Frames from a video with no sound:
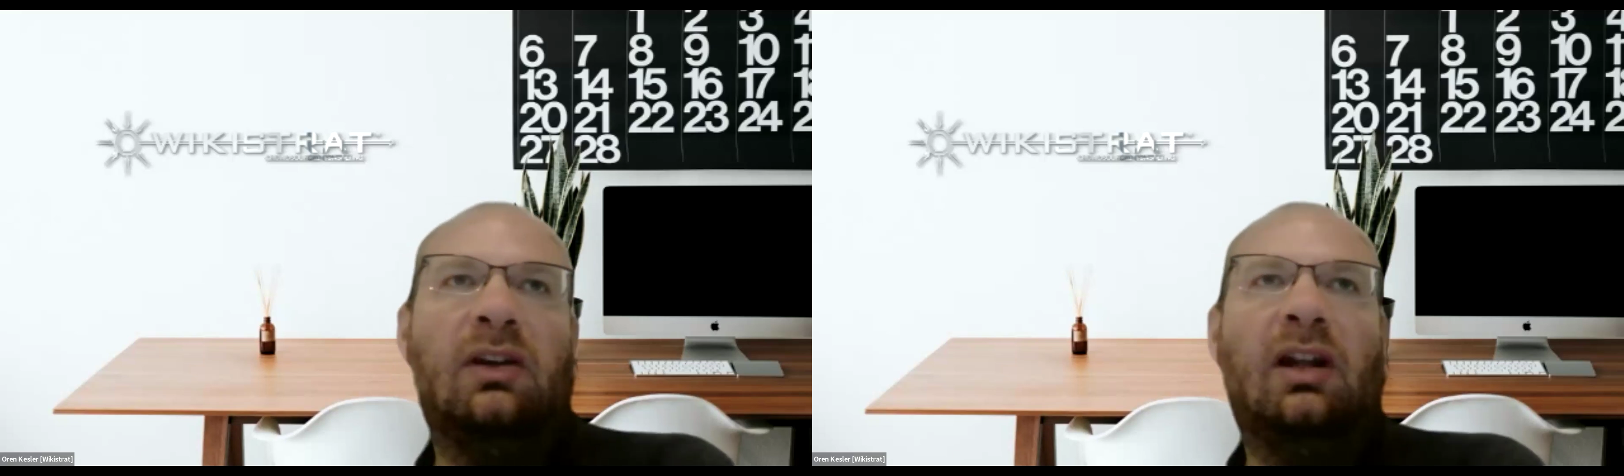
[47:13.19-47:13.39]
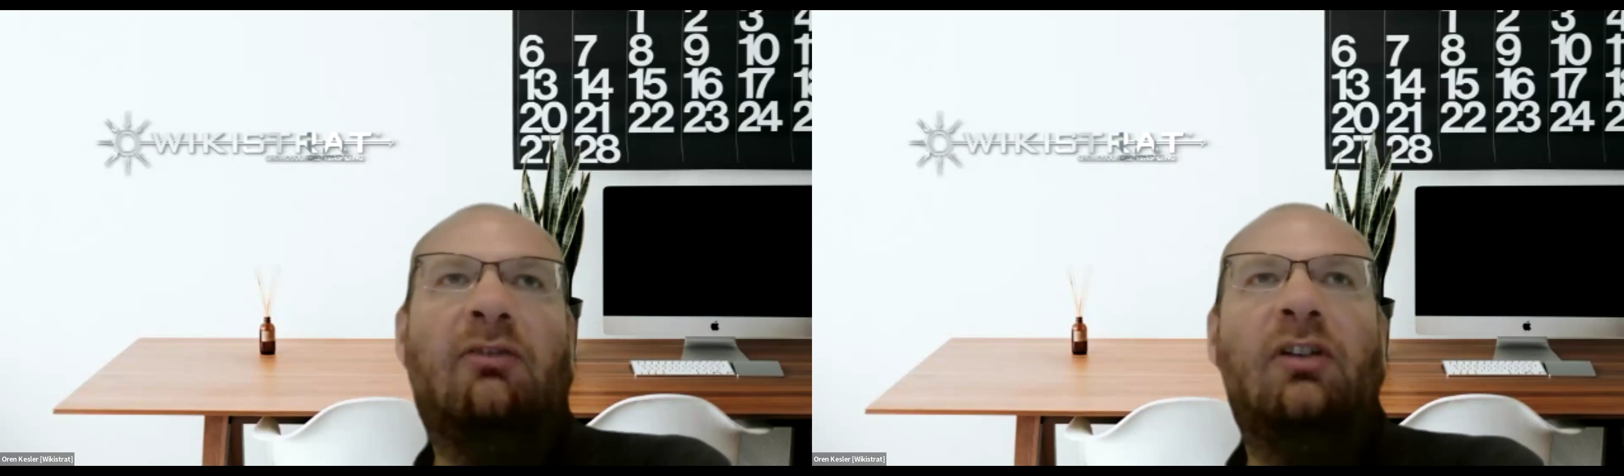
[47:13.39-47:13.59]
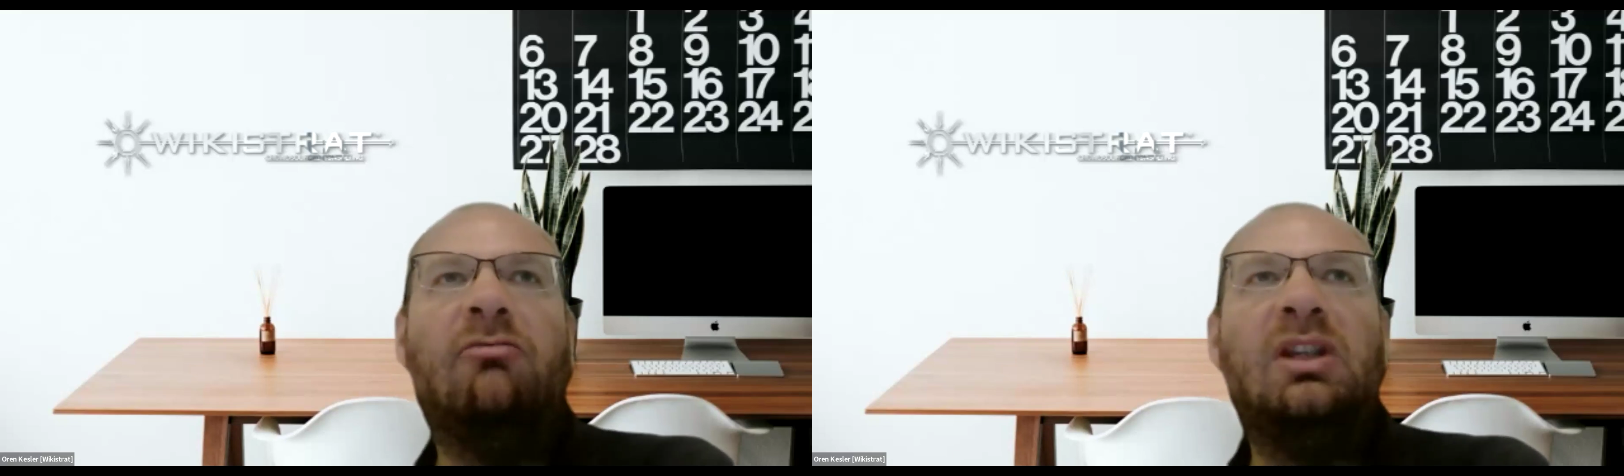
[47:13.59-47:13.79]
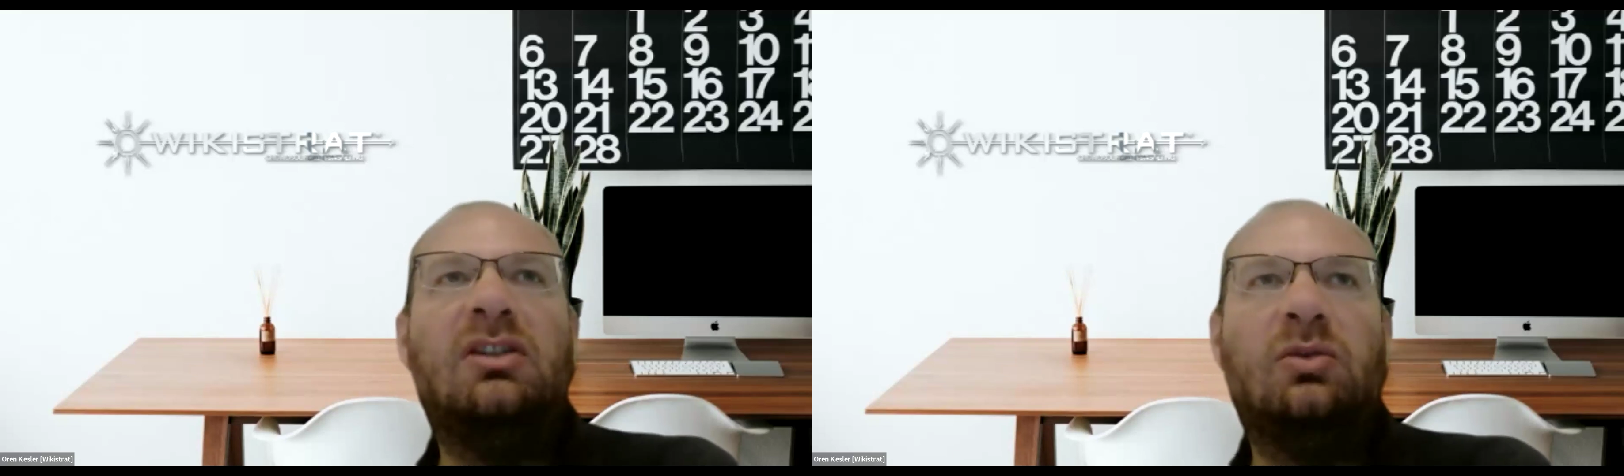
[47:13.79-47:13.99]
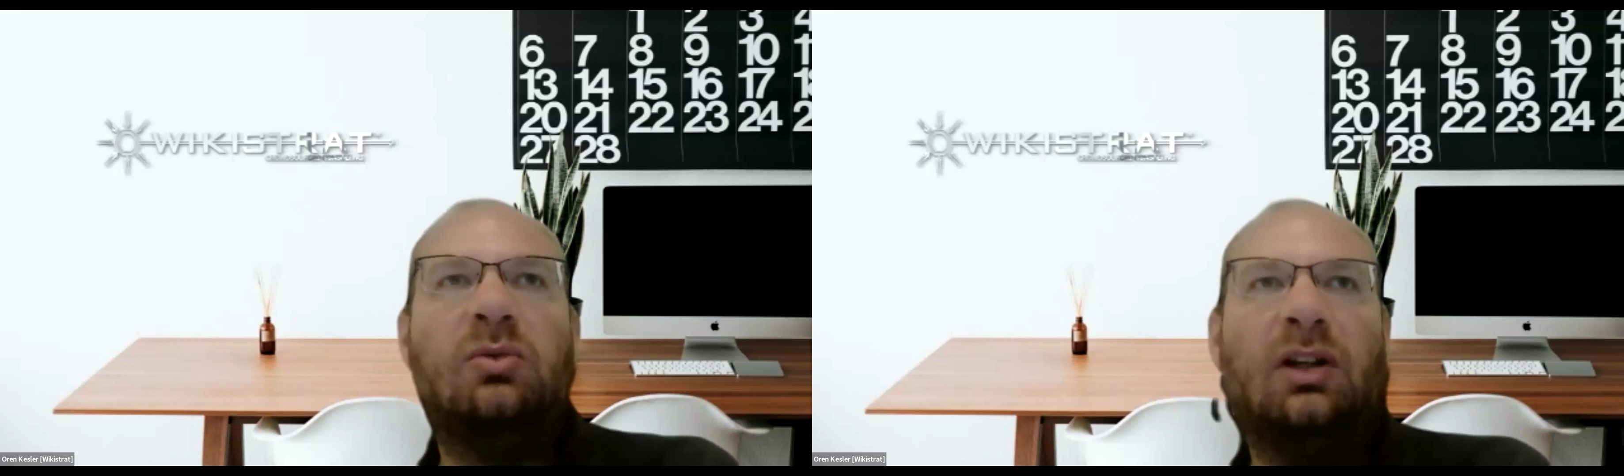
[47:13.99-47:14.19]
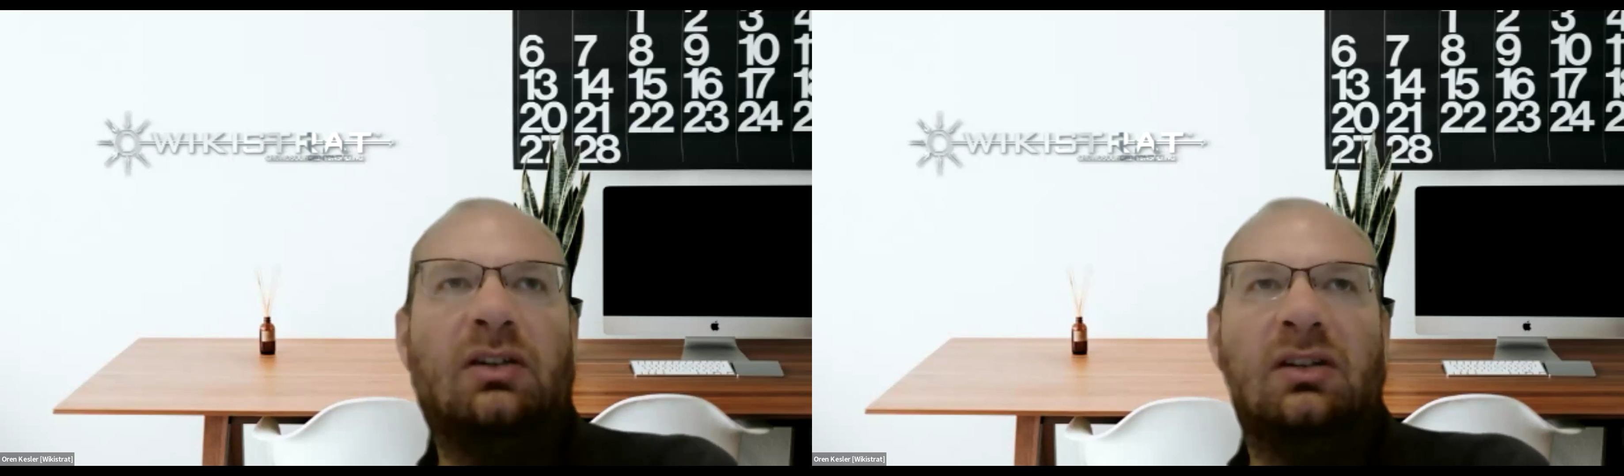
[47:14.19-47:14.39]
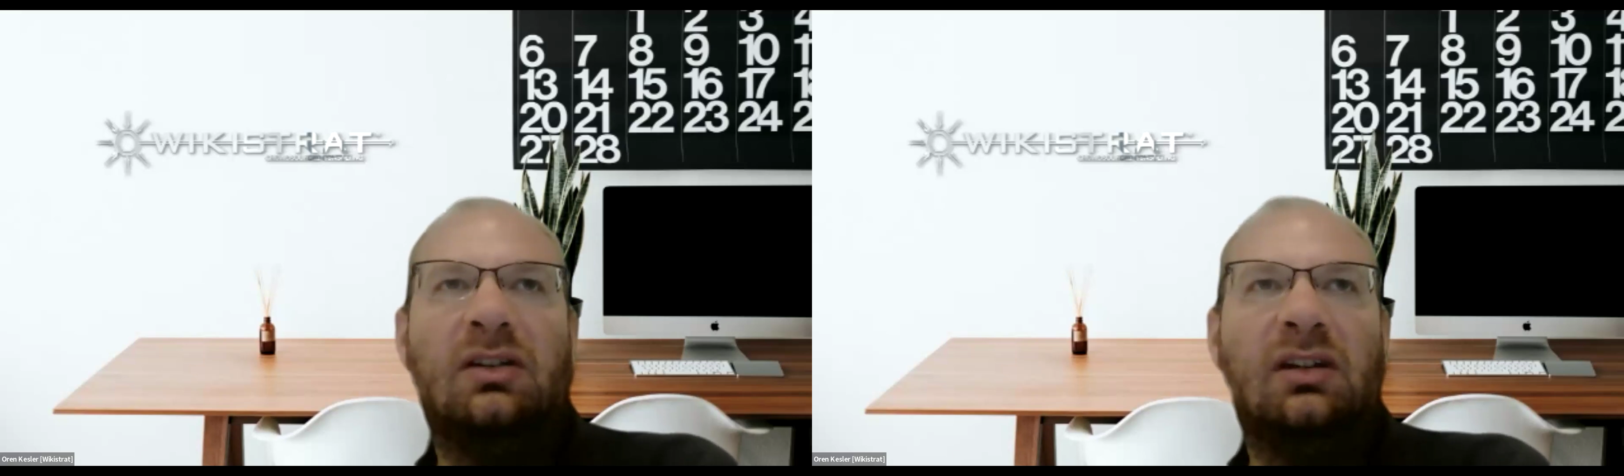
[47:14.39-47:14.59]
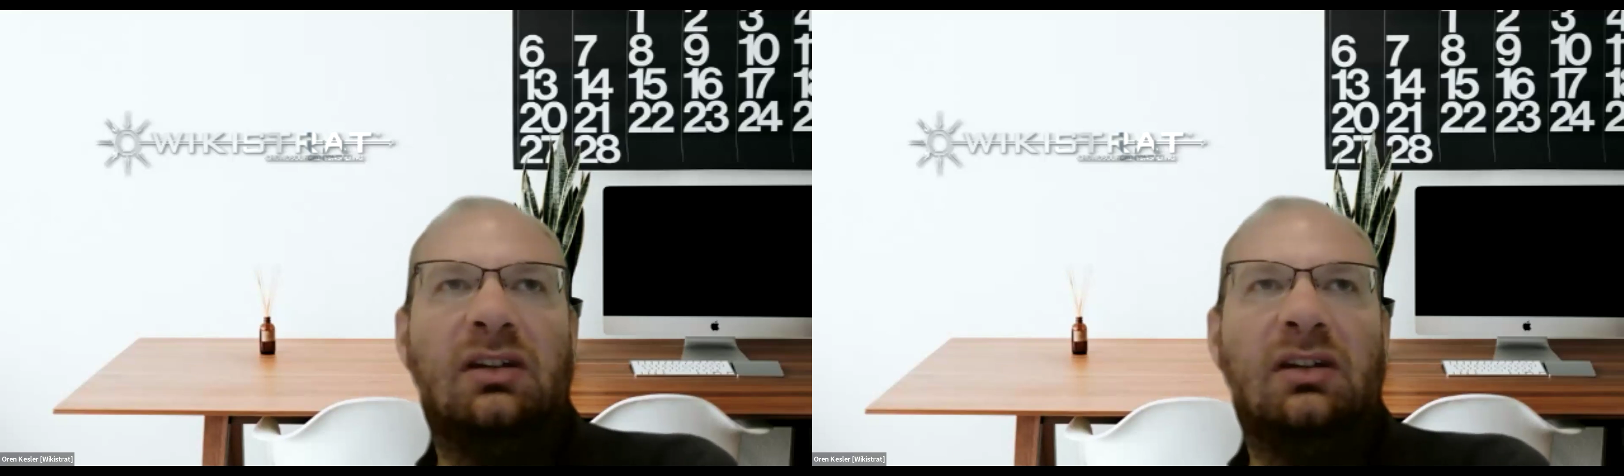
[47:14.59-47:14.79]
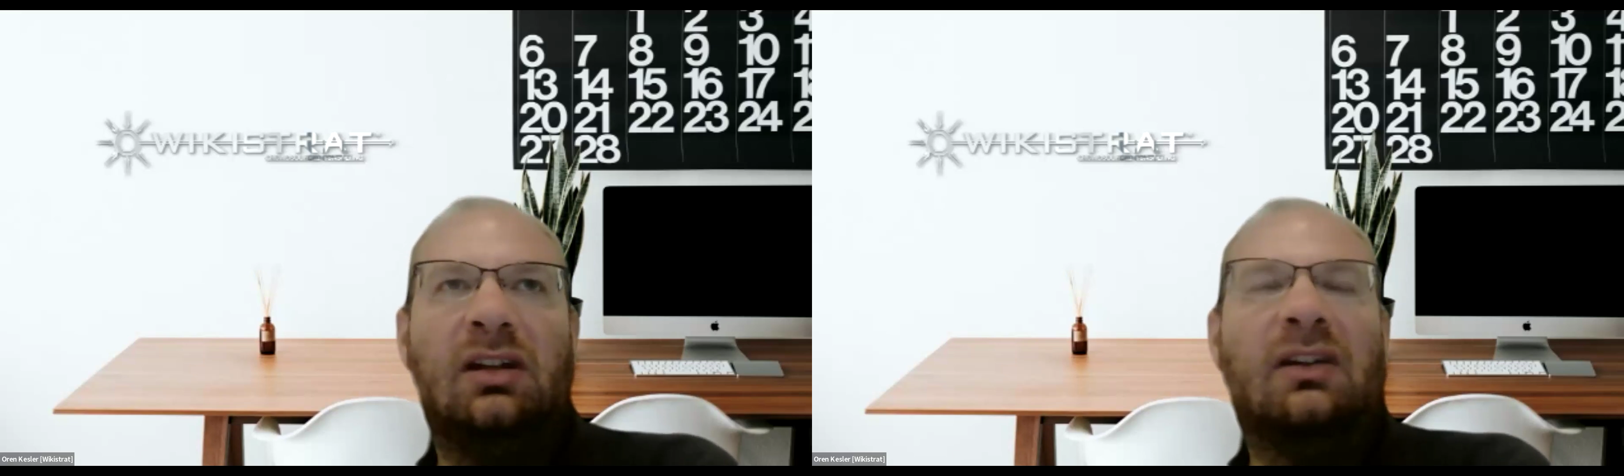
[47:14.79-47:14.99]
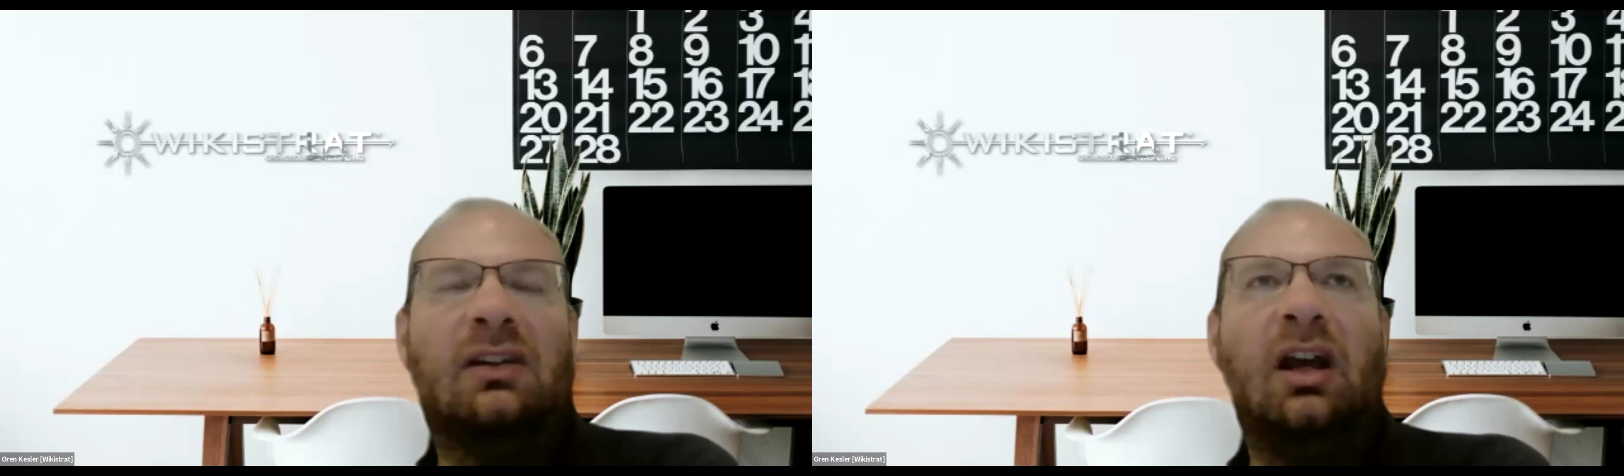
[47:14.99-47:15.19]
The level of mistrust is
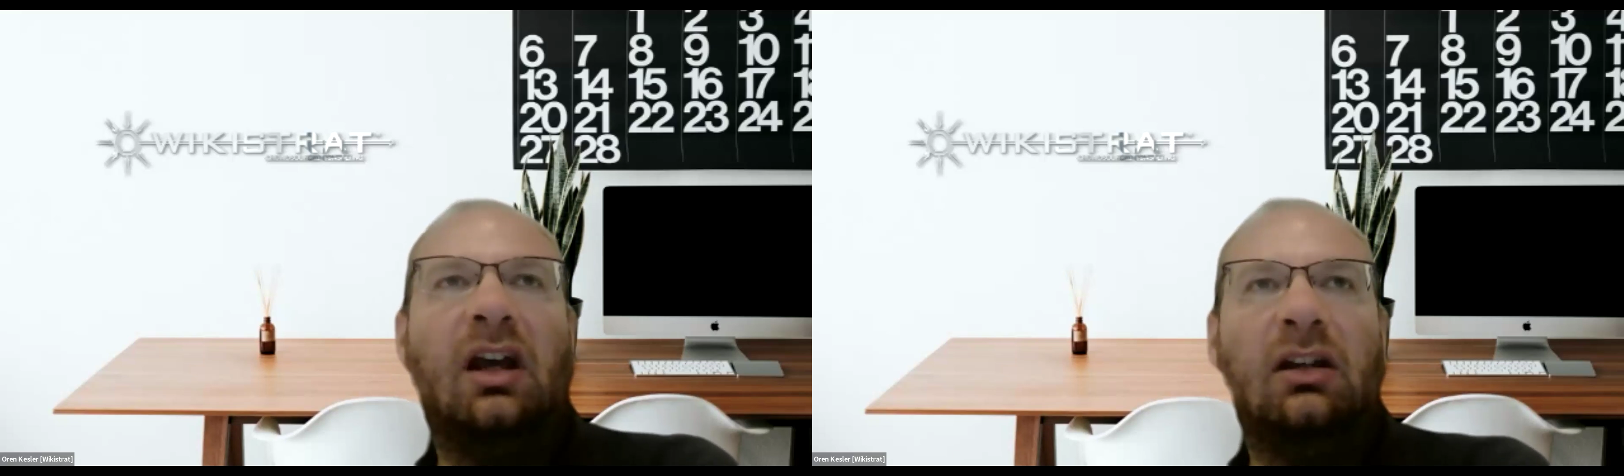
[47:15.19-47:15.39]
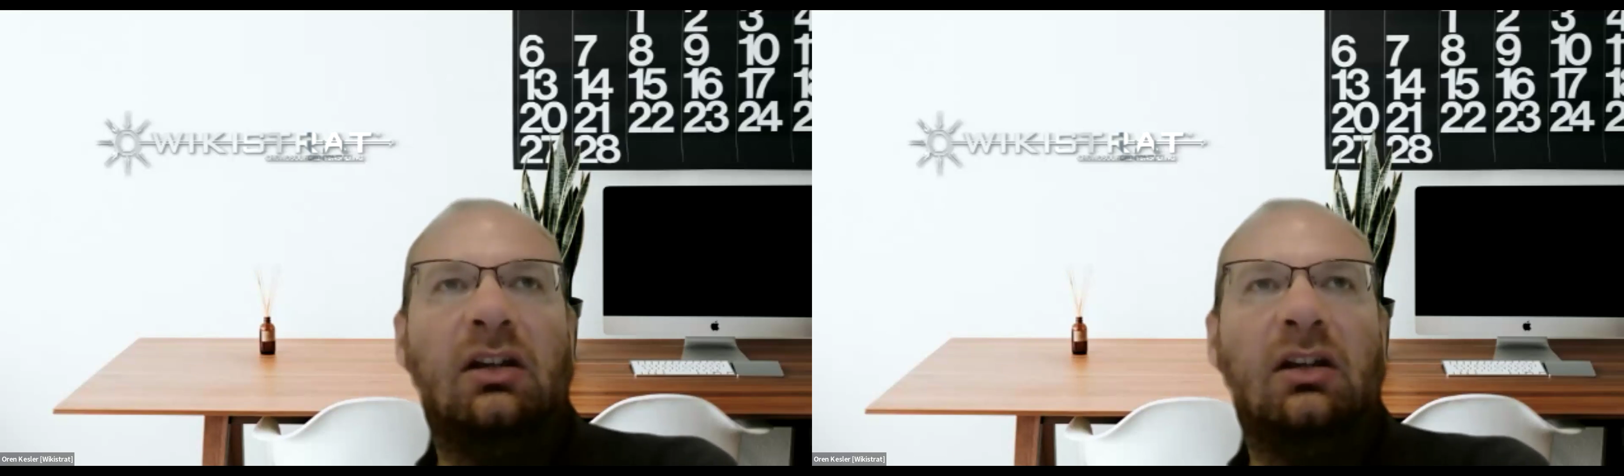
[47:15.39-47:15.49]
at the sky.